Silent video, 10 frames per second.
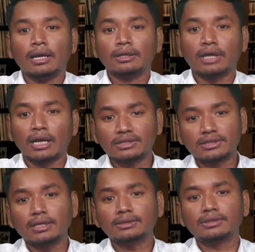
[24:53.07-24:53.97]

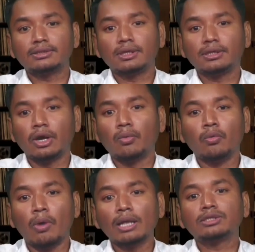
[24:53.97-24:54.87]
transcends the
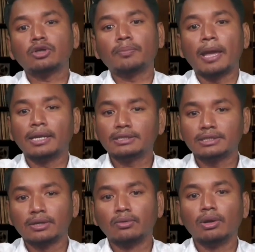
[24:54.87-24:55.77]
walls of any
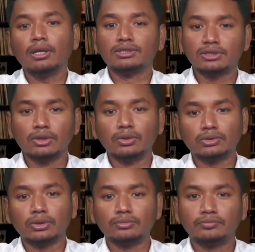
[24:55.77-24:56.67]
single institution.